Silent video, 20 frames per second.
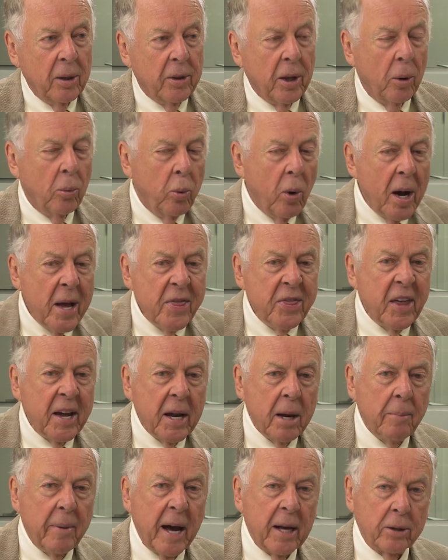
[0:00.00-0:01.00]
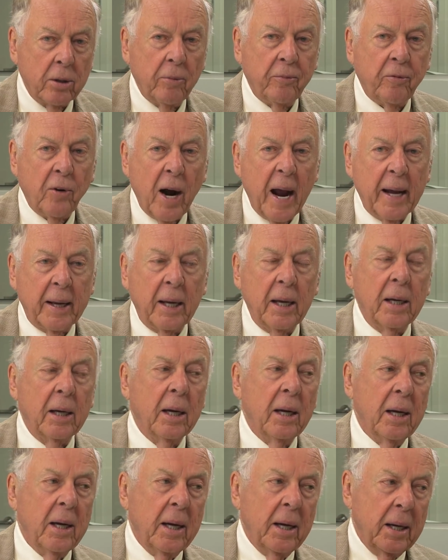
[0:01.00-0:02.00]
The one thing about the fracking,
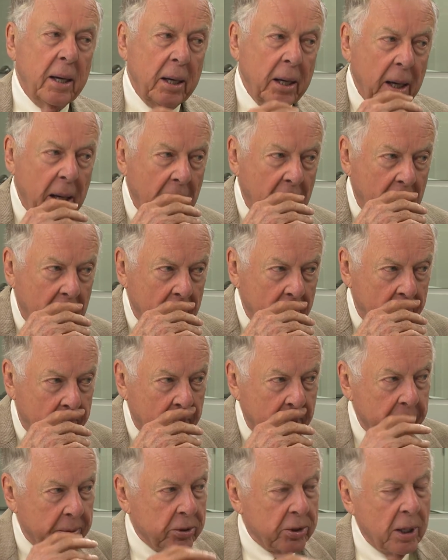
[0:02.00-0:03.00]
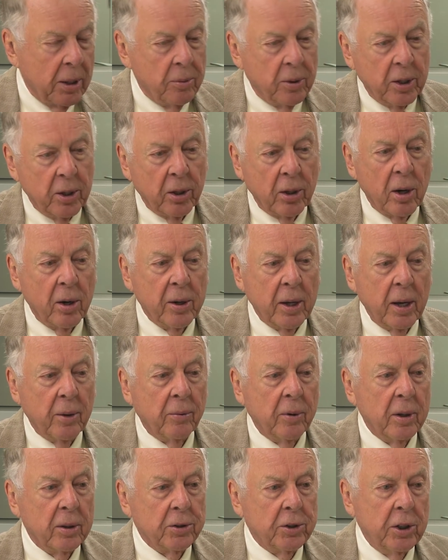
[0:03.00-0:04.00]
people say, well, you're going to get
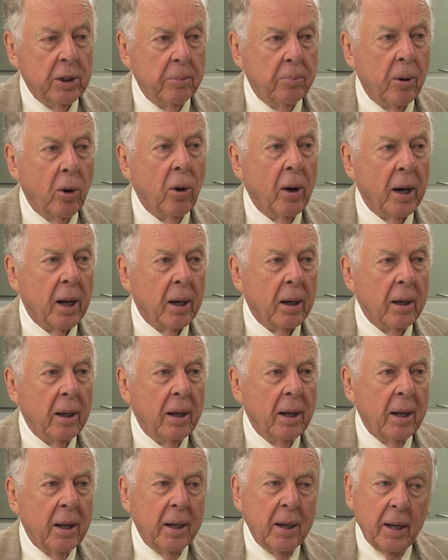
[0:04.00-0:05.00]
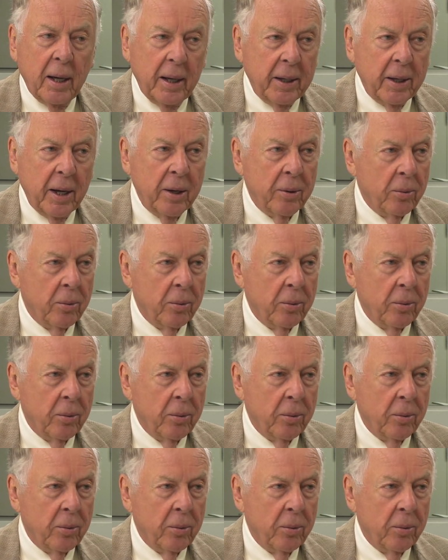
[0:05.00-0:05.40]
real cheap oil. It doesn't